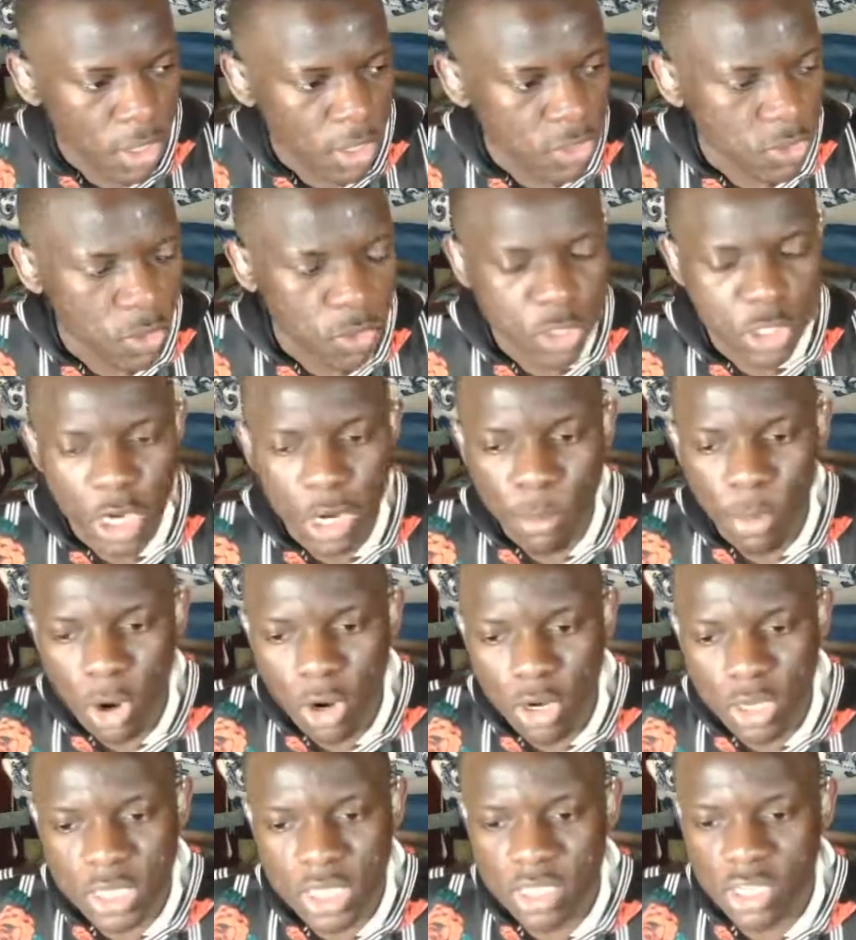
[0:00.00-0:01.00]
So to the
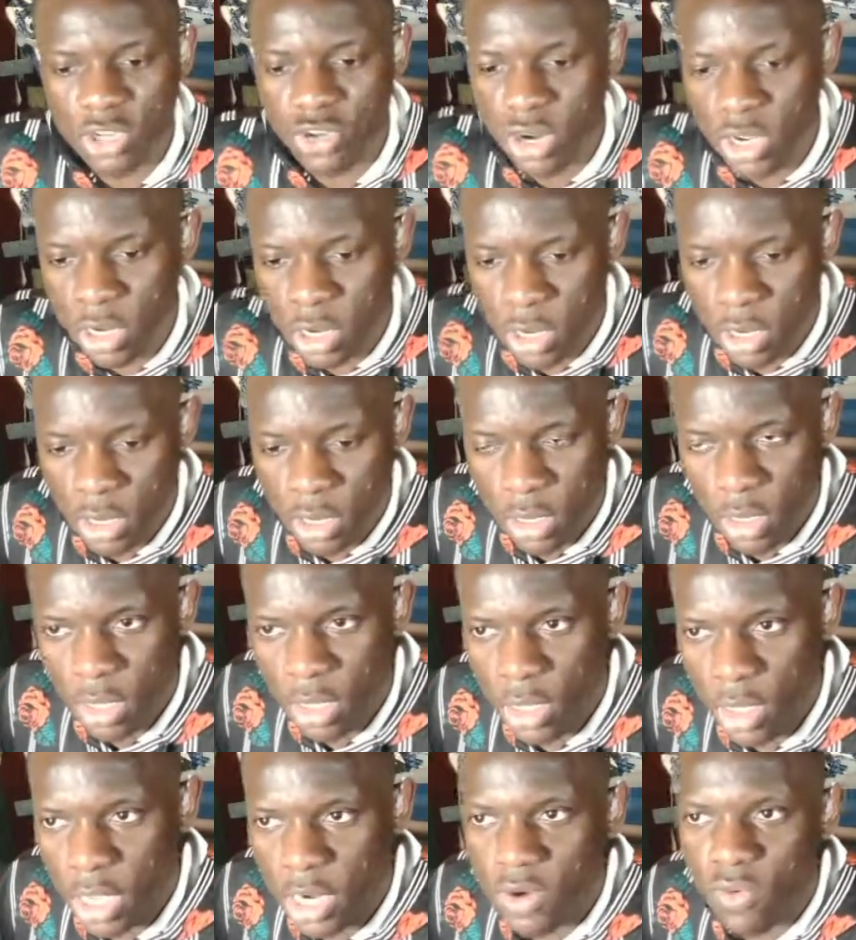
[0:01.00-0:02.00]
monarchs, he's a traitor,
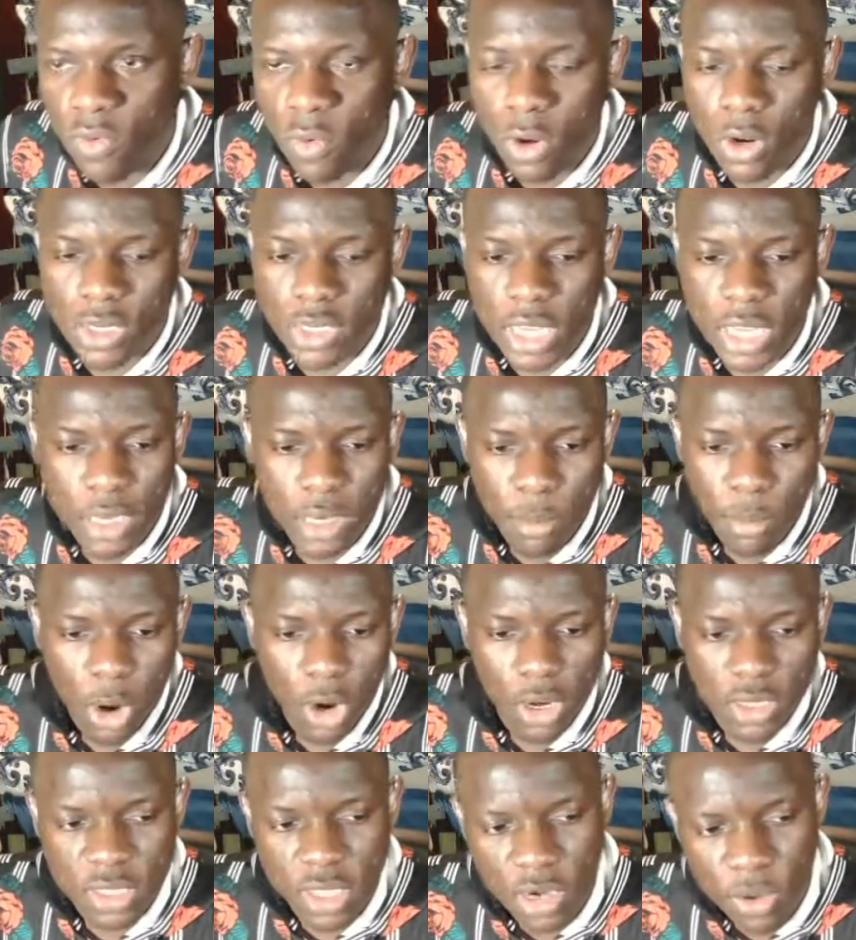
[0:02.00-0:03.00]
and the rulers hate the
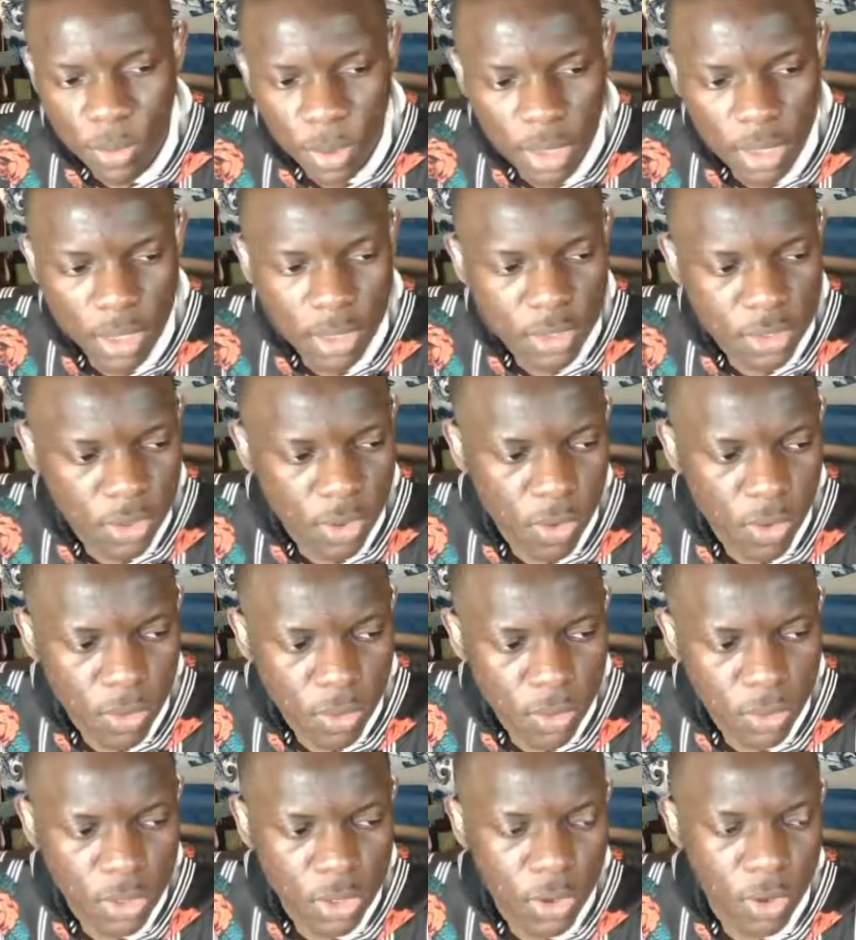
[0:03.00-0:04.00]
monarchs anyway. So
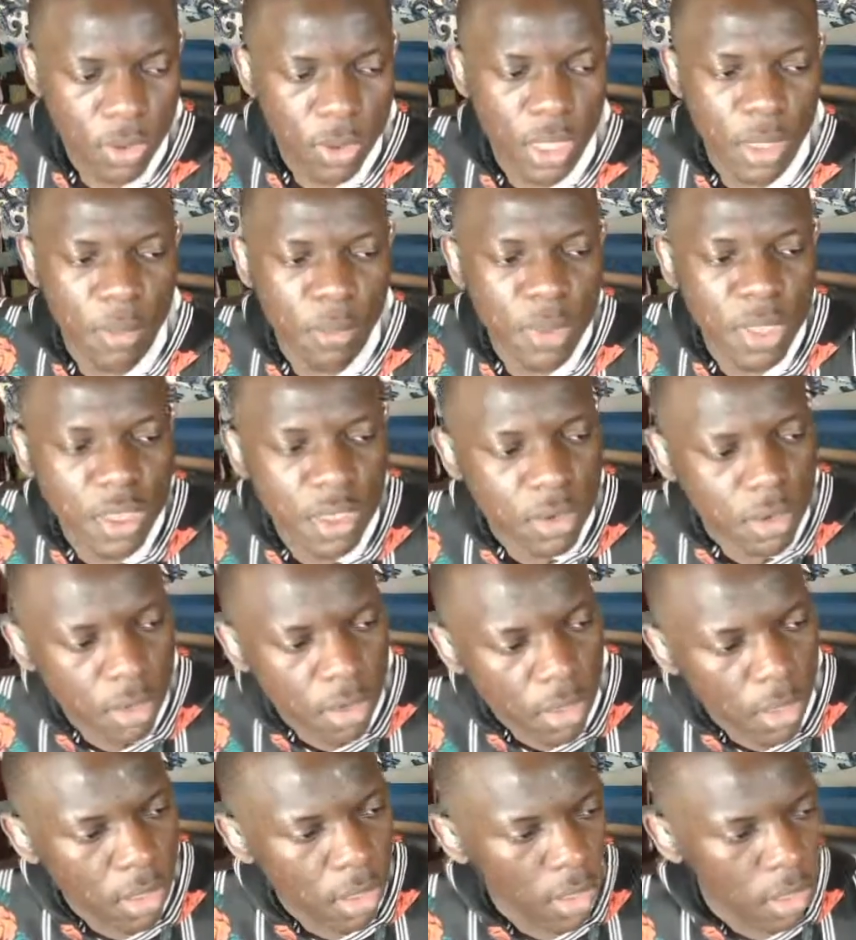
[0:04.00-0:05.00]
him being
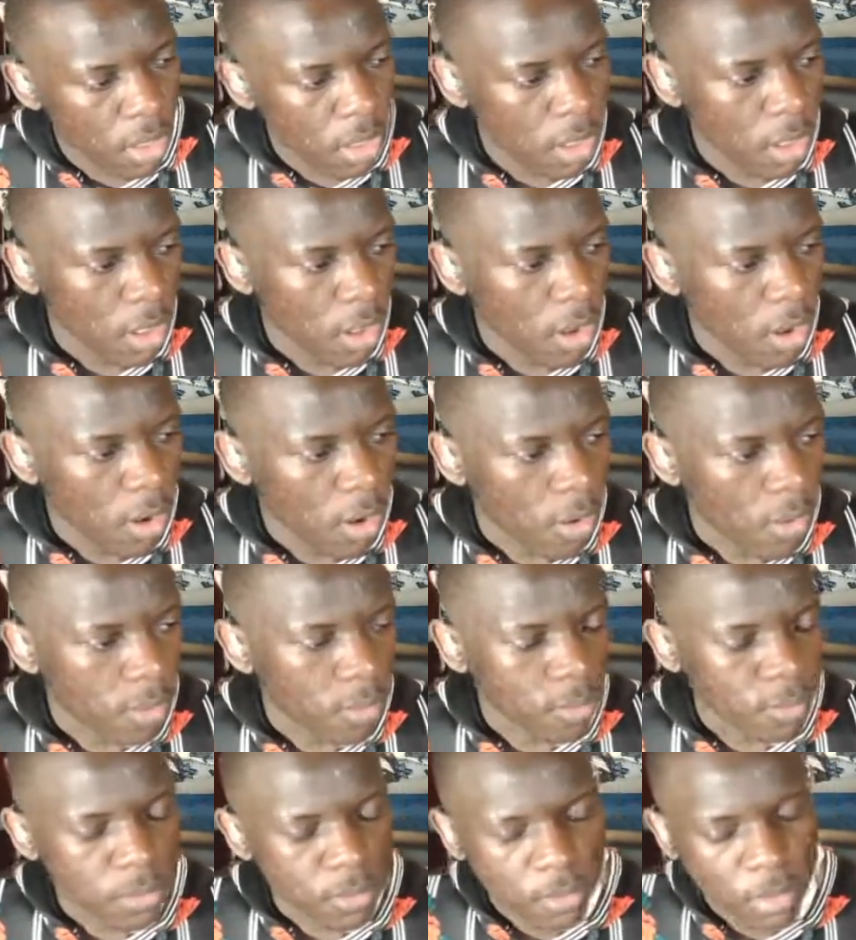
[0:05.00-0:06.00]
um
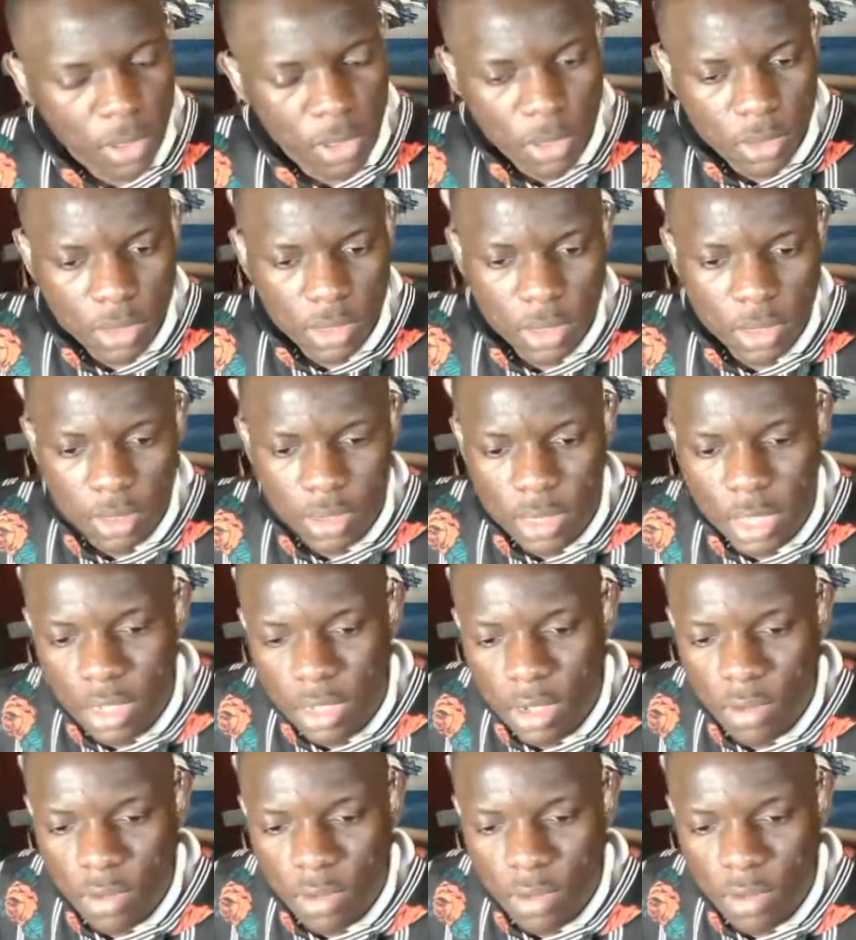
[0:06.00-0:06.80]
like a